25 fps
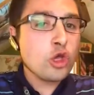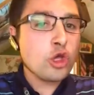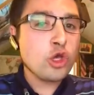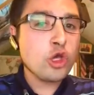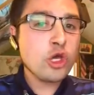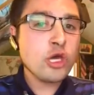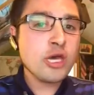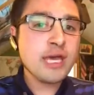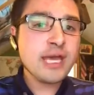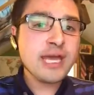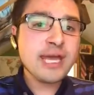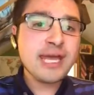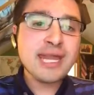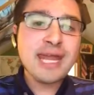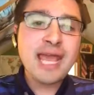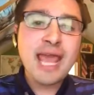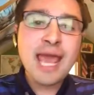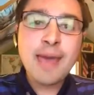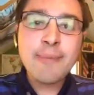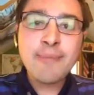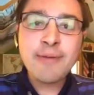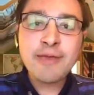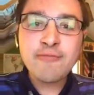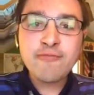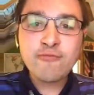Good
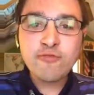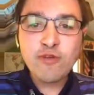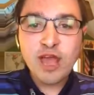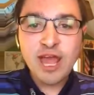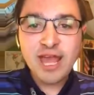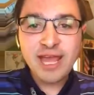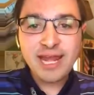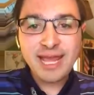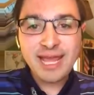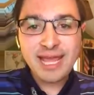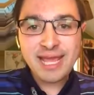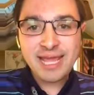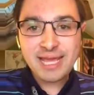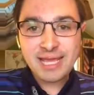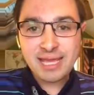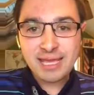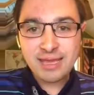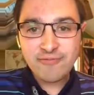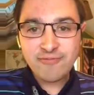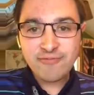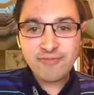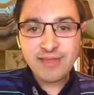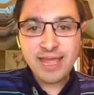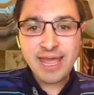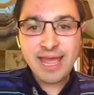happy Friday
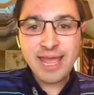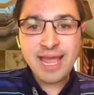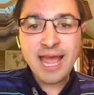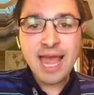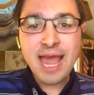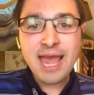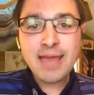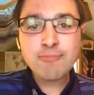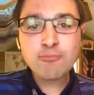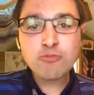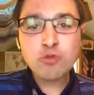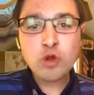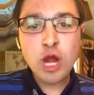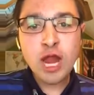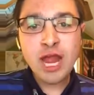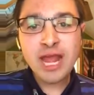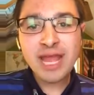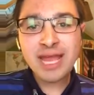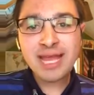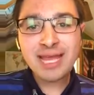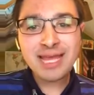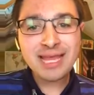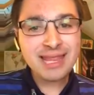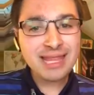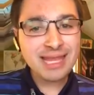evening. I'm
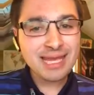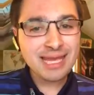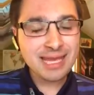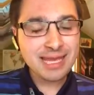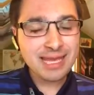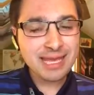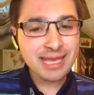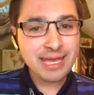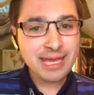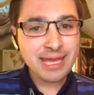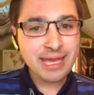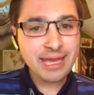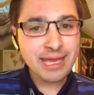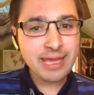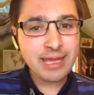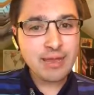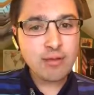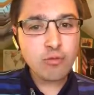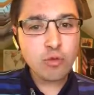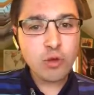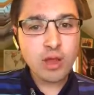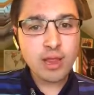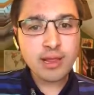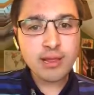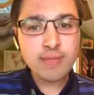Riley King,
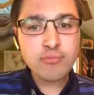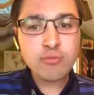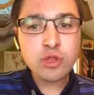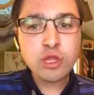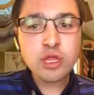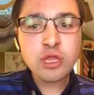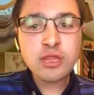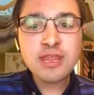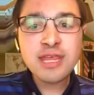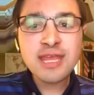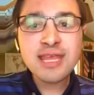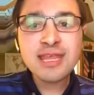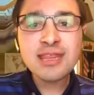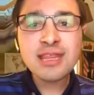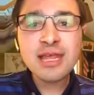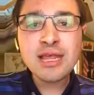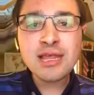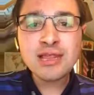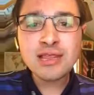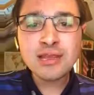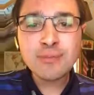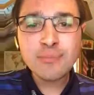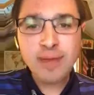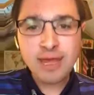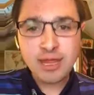and welcome to this
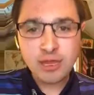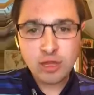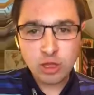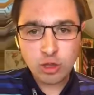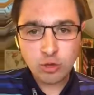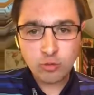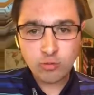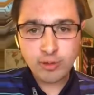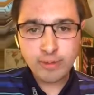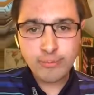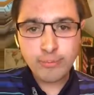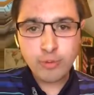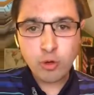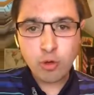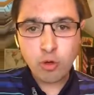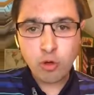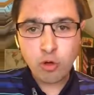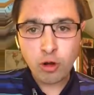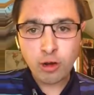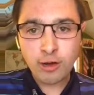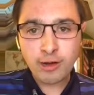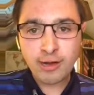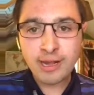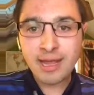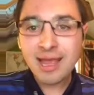special
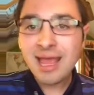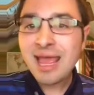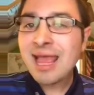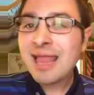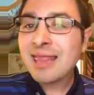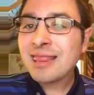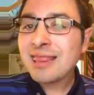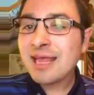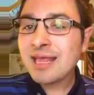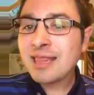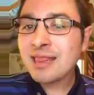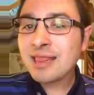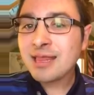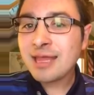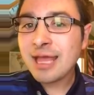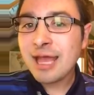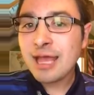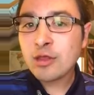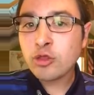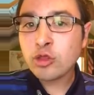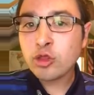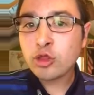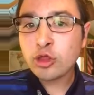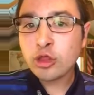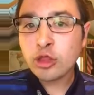report. Let's
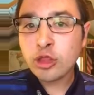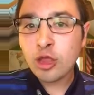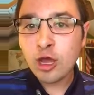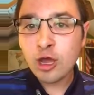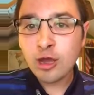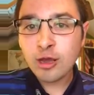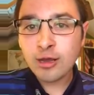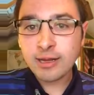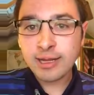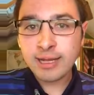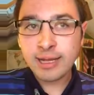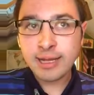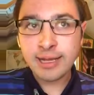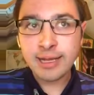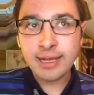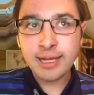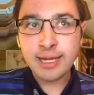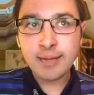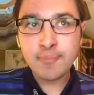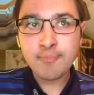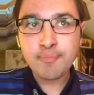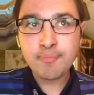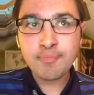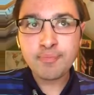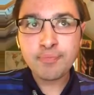get
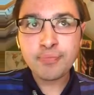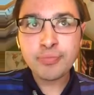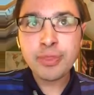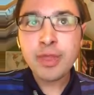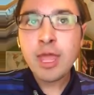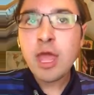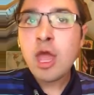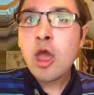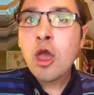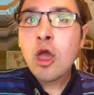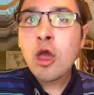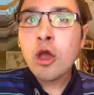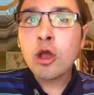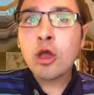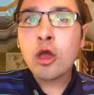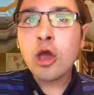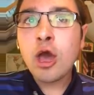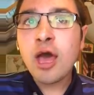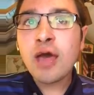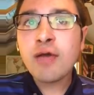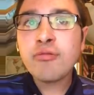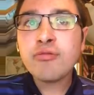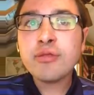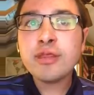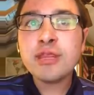started.
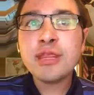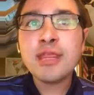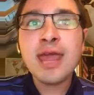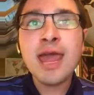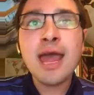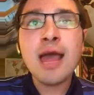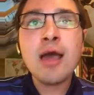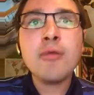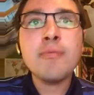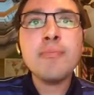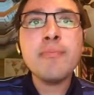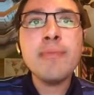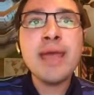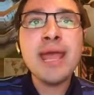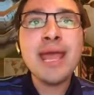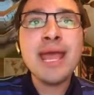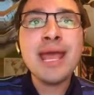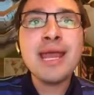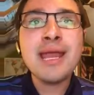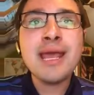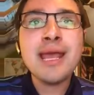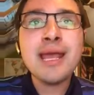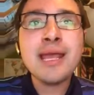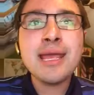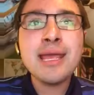Goffstown
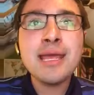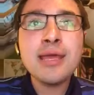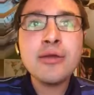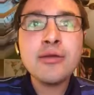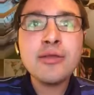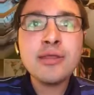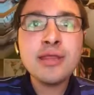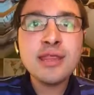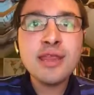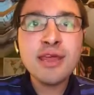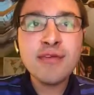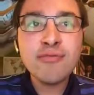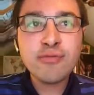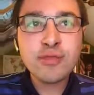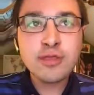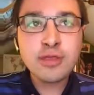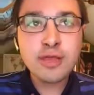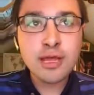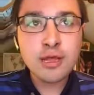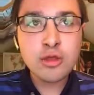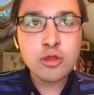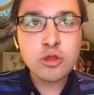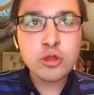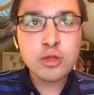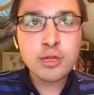man accused of
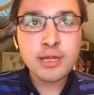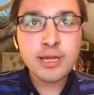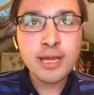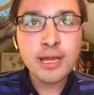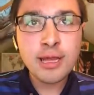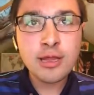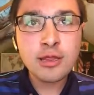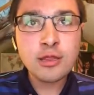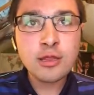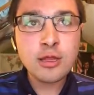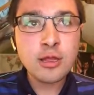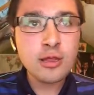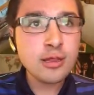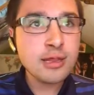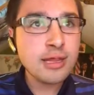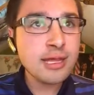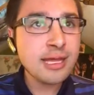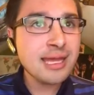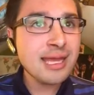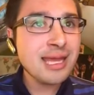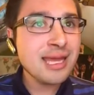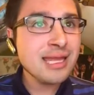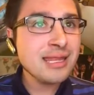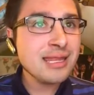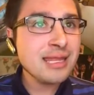sexually
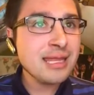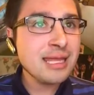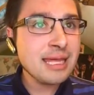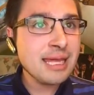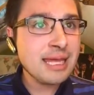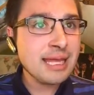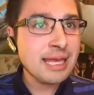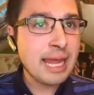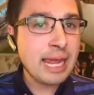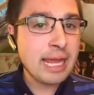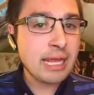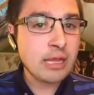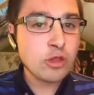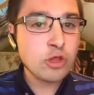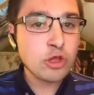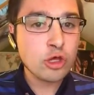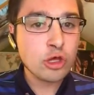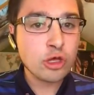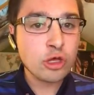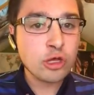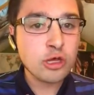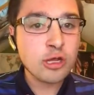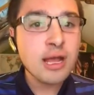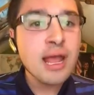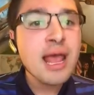assaulting
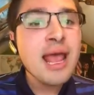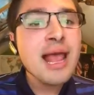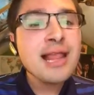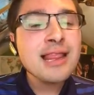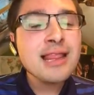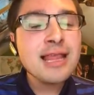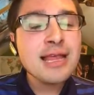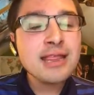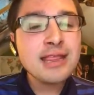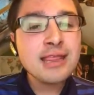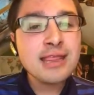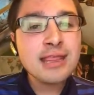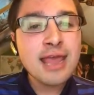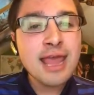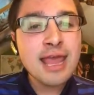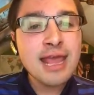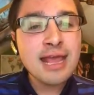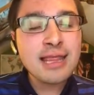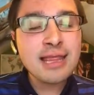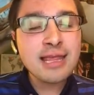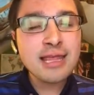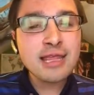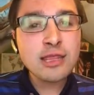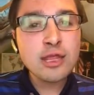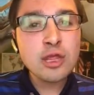teenager. Let's take a
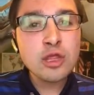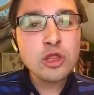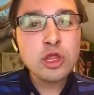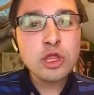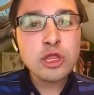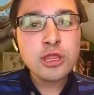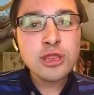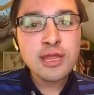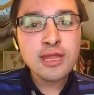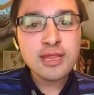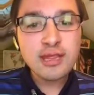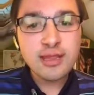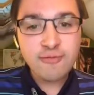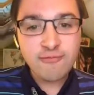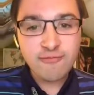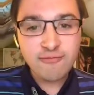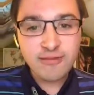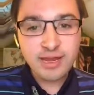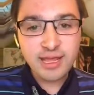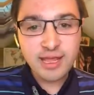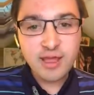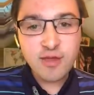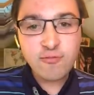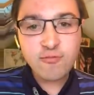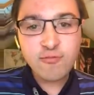listen to this
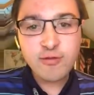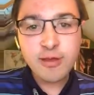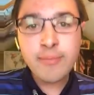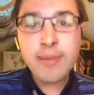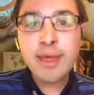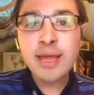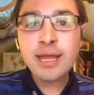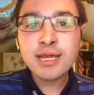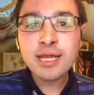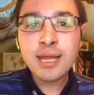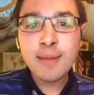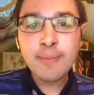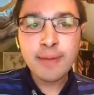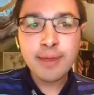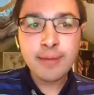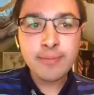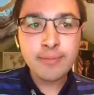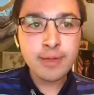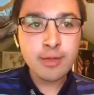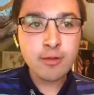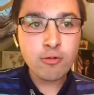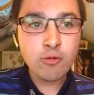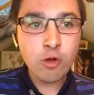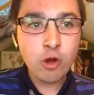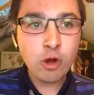video from
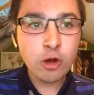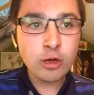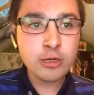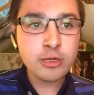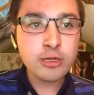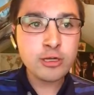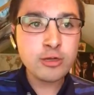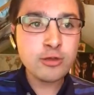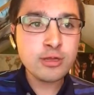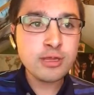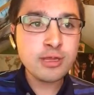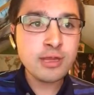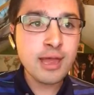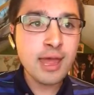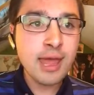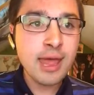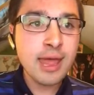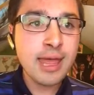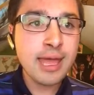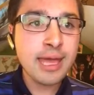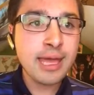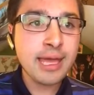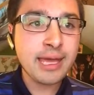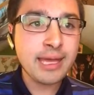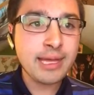WMUR News
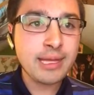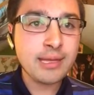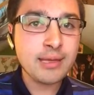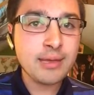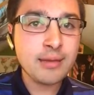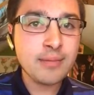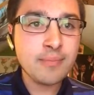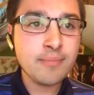9.